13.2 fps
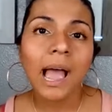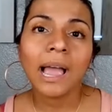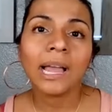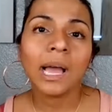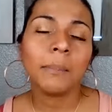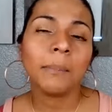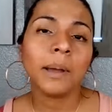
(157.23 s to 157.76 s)
I
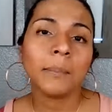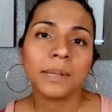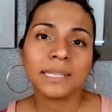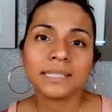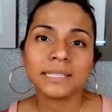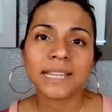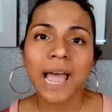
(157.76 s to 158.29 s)
got my
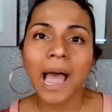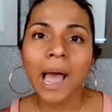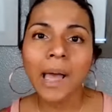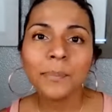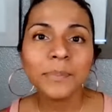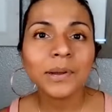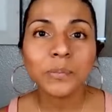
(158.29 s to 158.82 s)
business
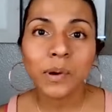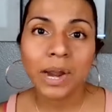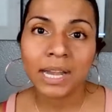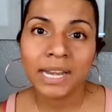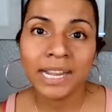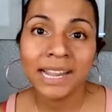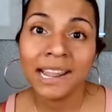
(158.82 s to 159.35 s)
up and
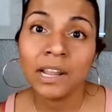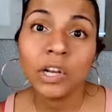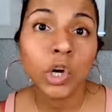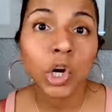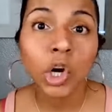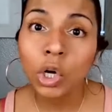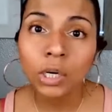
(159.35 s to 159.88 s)
running
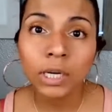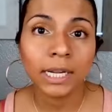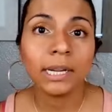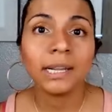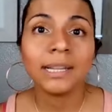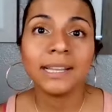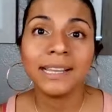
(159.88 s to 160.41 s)
and
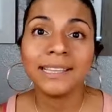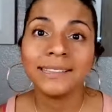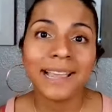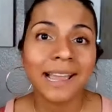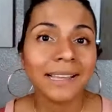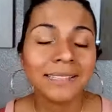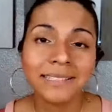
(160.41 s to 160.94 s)
earning.
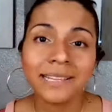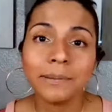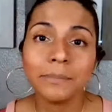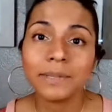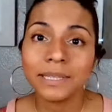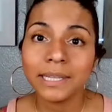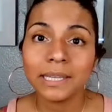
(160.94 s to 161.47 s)
And that's
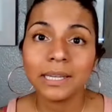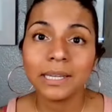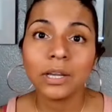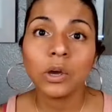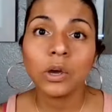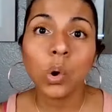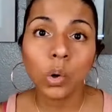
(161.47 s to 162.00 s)

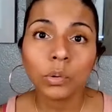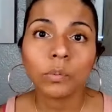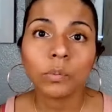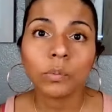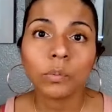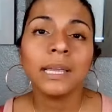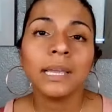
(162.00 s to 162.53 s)
the goal,
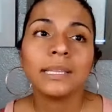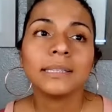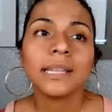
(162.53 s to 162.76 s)
right?